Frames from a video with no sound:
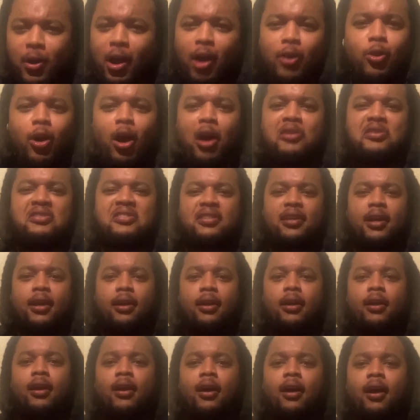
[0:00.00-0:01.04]
I don't know how you say it.
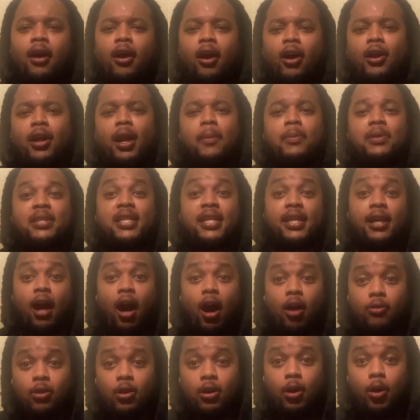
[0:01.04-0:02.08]
Her name is
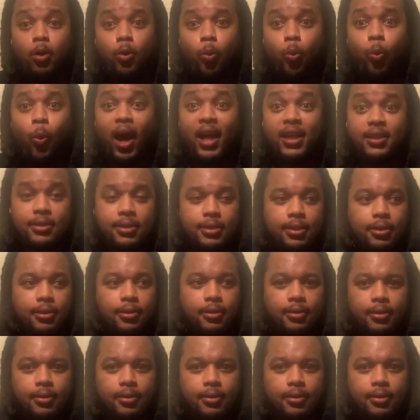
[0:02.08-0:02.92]
Kiara White.